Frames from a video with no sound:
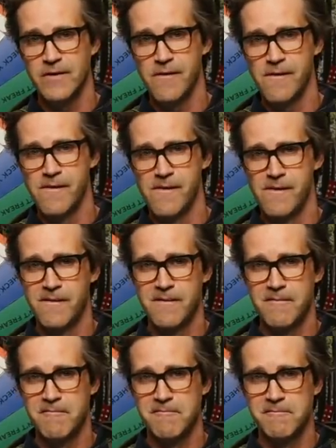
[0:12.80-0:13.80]

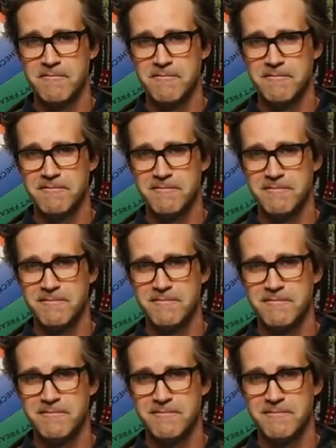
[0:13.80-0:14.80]

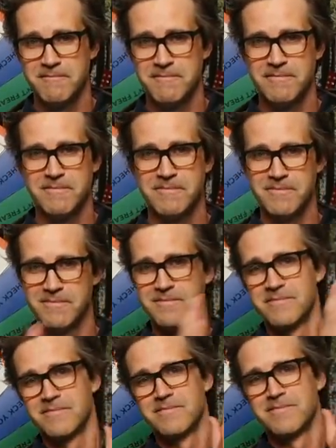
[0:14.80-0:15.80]

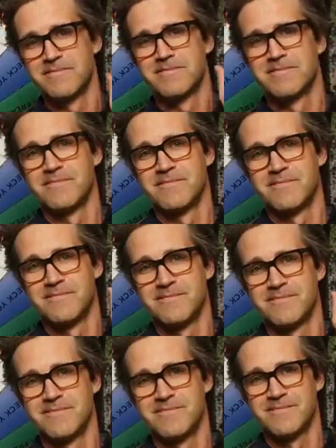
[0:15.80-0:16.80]

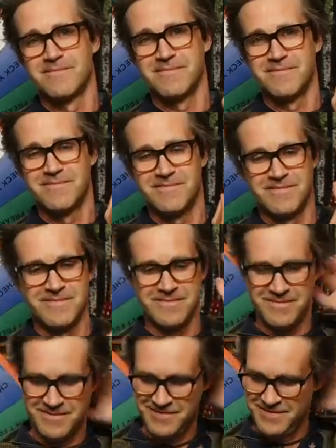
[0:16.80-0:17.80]

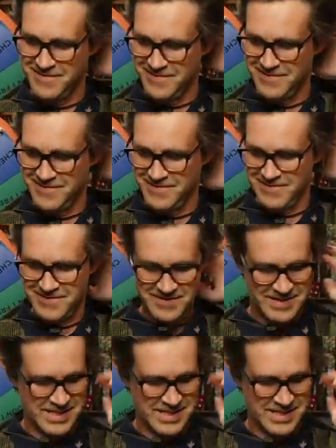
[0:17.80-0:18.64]
No words are spoken by the person on screen.